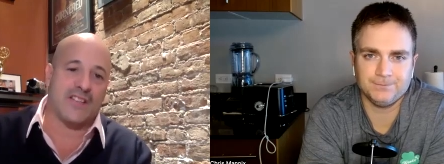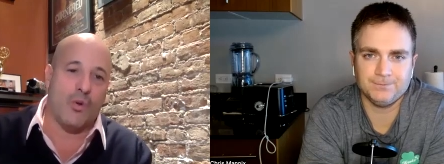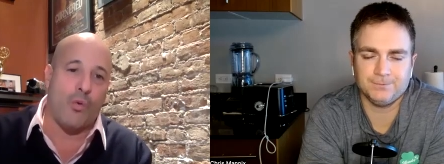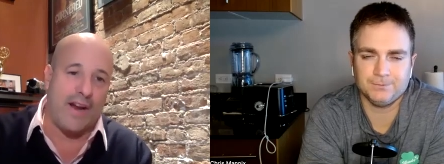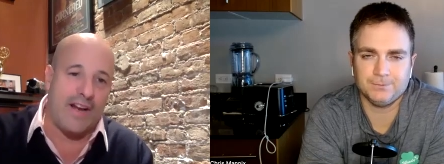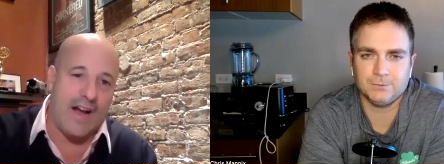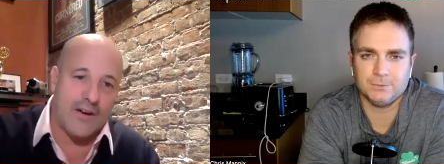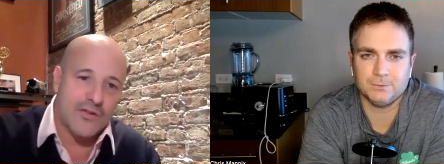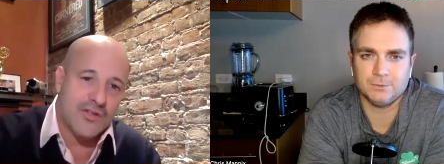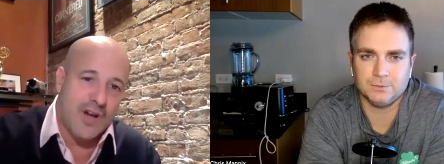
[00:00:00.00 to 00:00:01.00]
Speaker 1: at the White House.
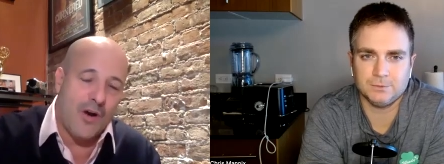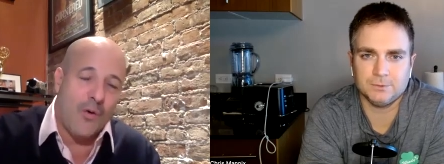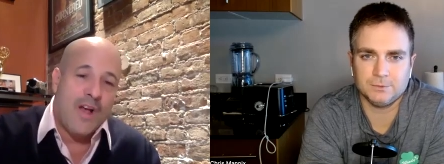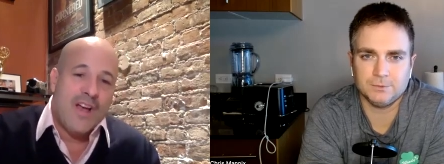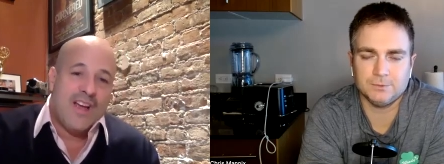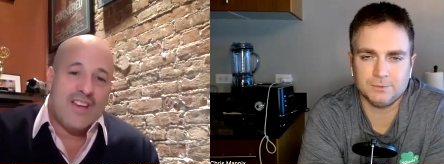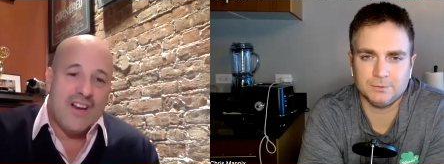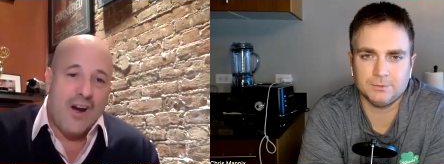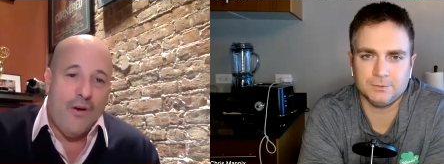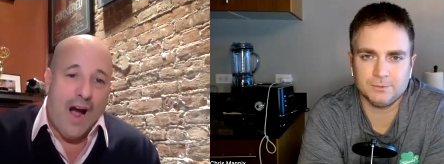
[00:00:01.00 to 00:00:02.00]
So, you
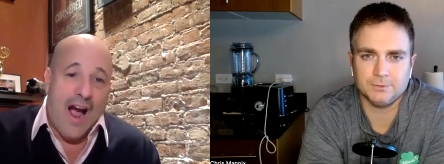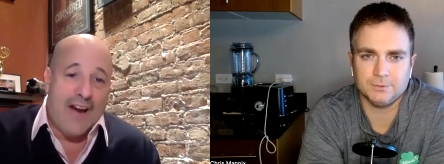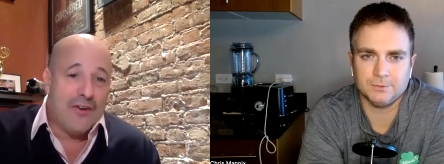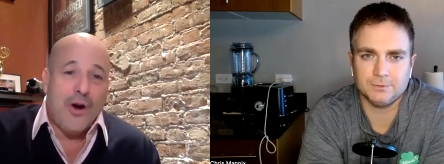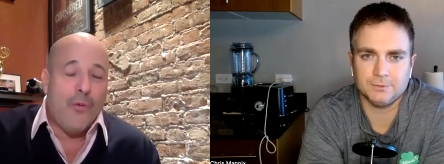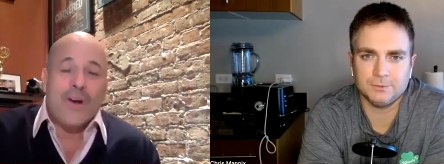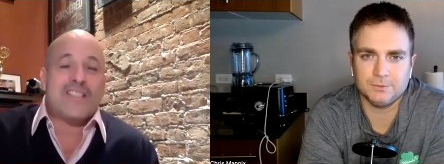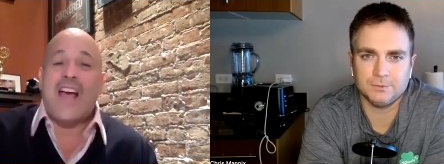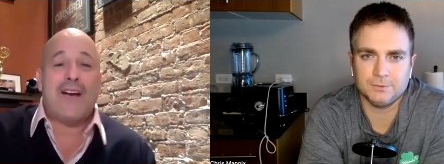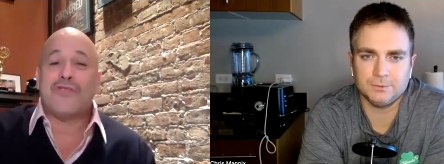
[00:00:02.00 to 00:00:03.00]
know, I don't know
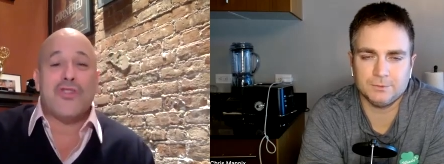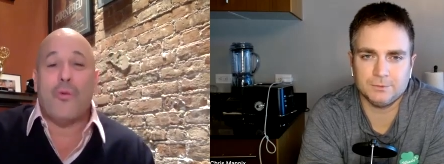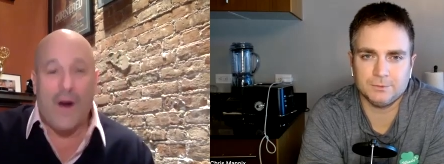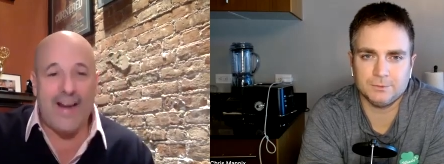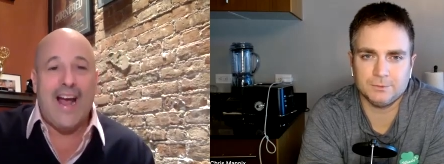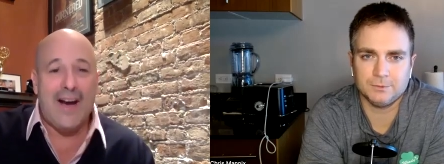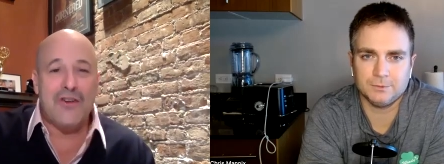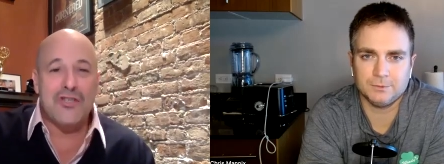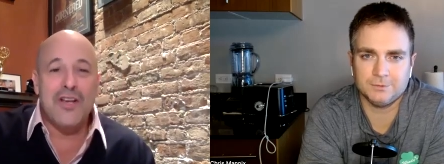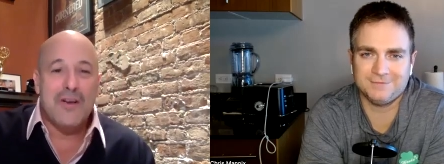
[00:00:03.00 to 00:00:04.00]
what's after the White
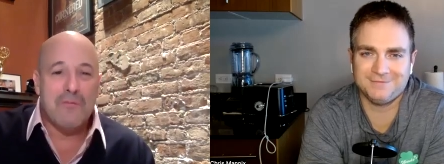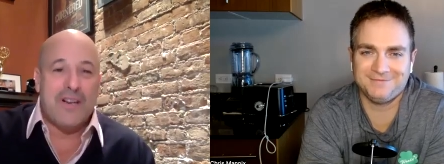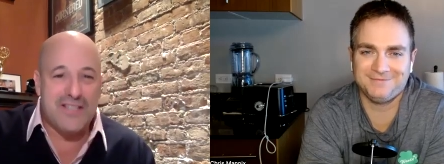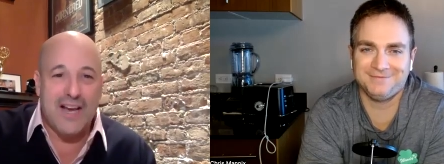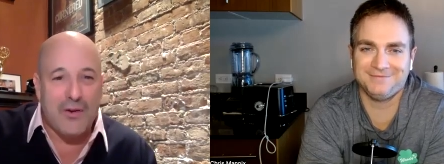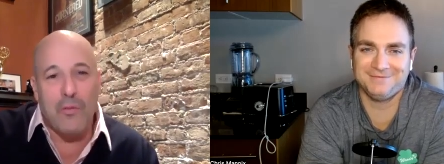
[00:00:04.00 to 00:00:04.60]
House, but Dick